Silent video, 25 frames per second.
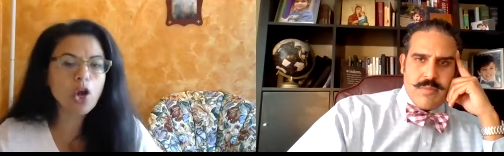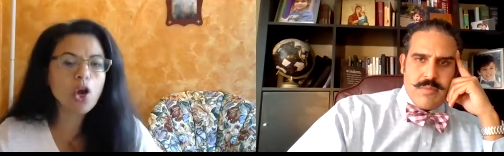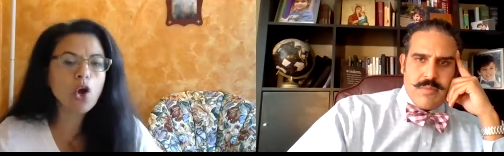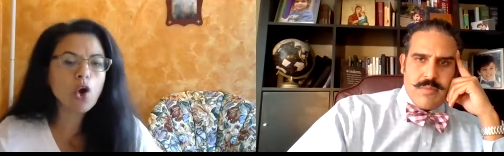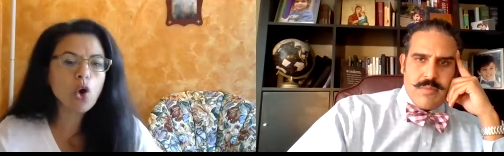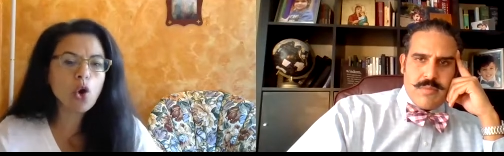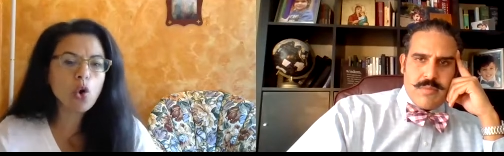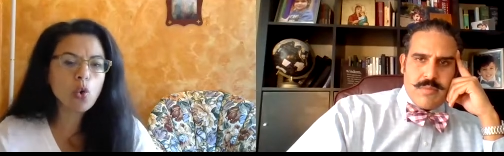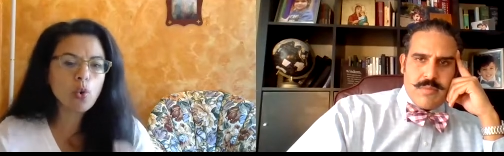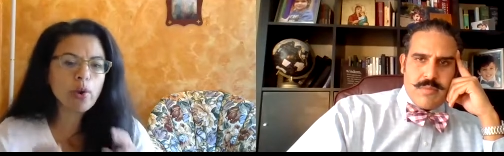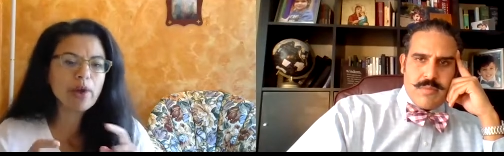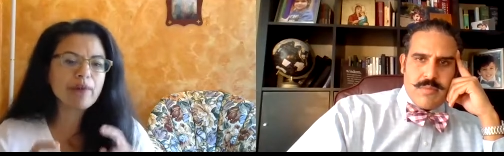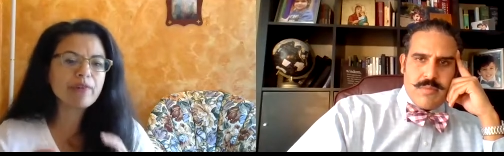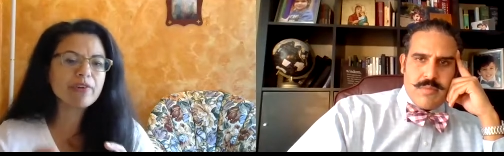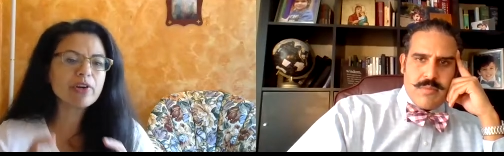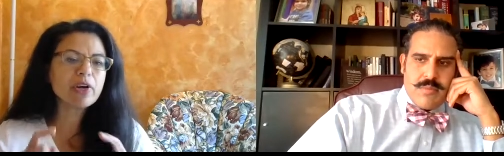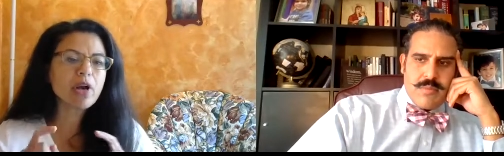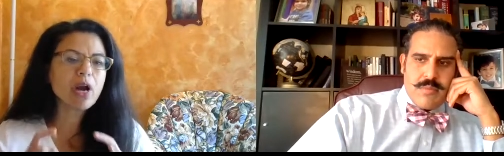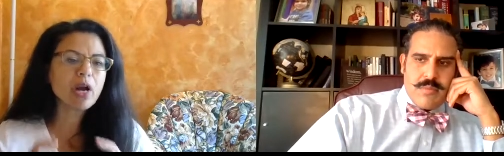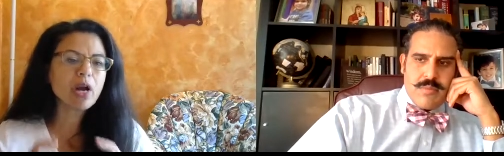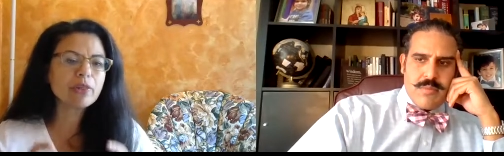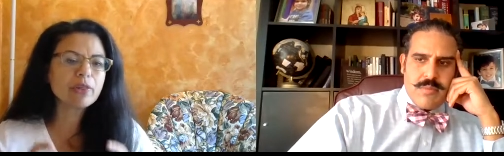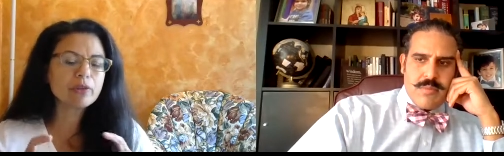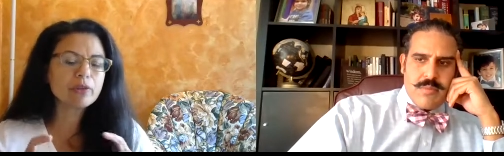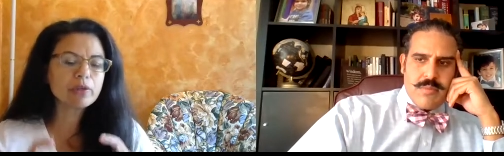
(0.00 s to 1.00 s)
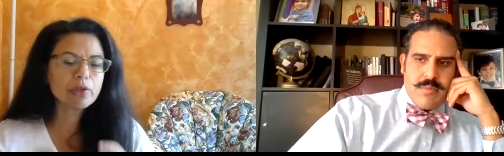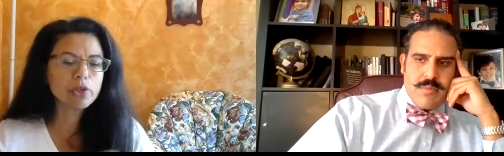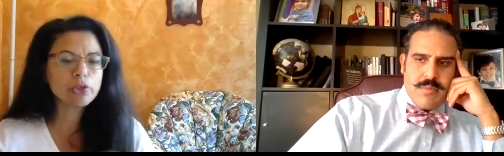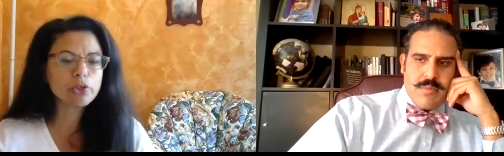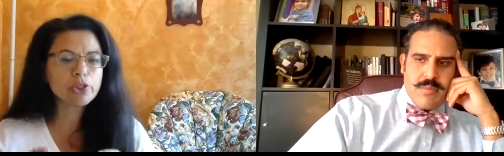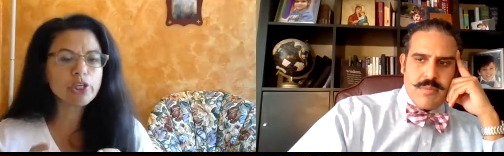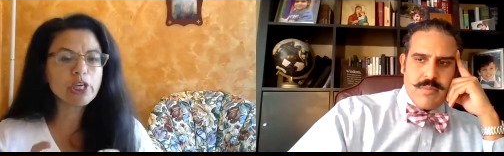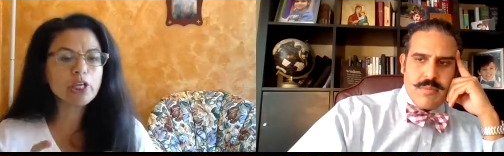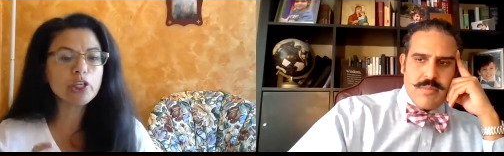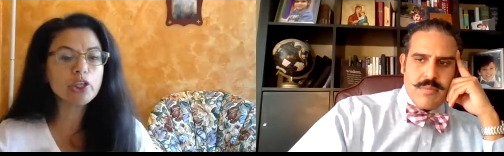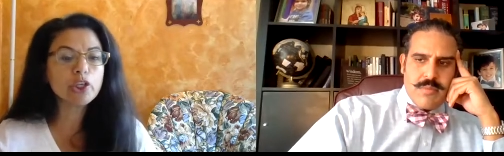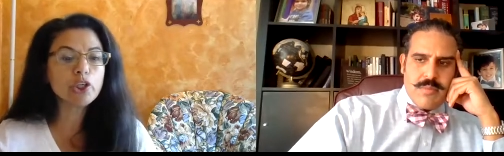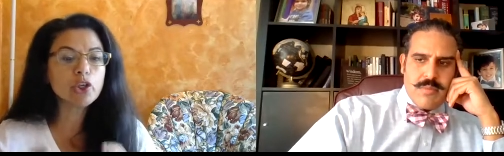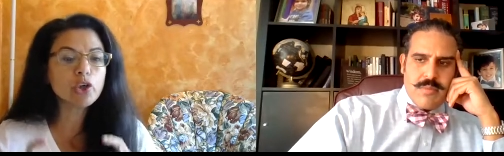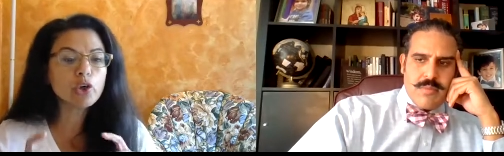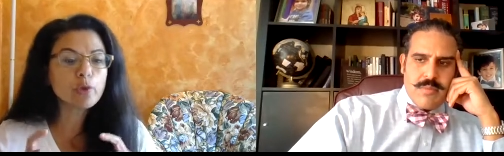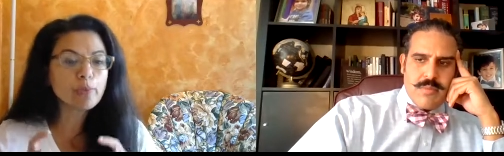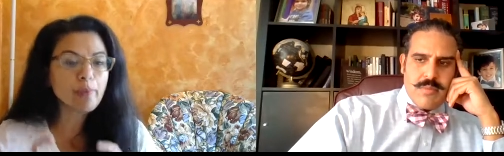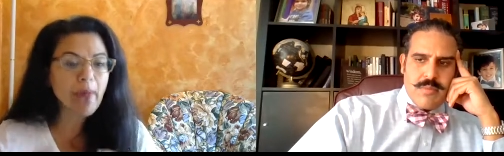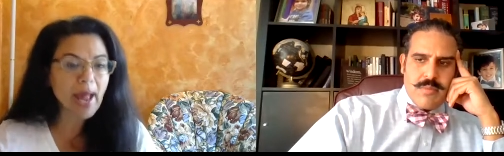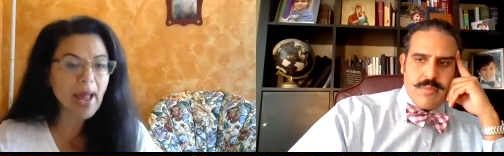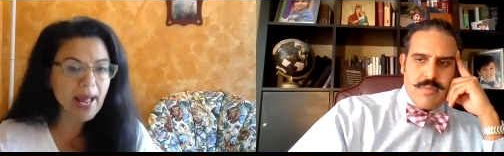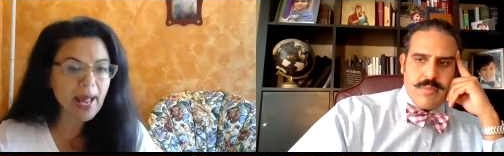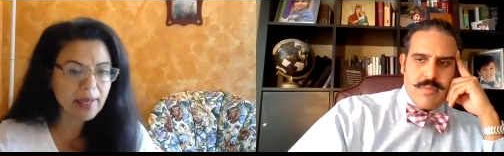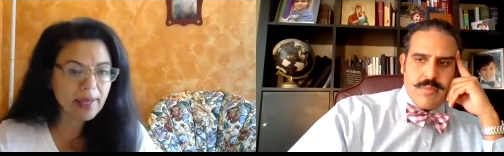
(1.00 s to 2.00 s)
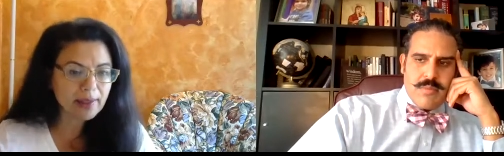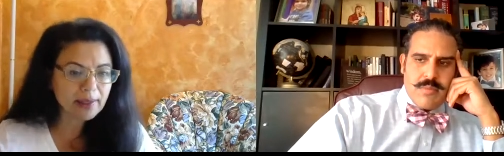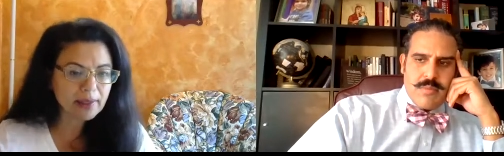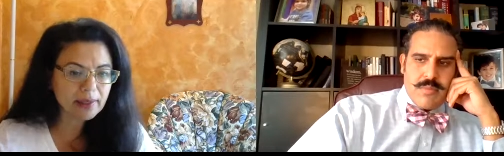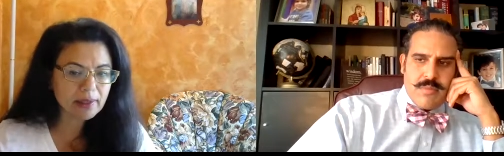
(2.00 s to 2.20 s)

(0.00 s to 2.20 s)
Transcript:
Speaker 1: Whoever God throws in your path,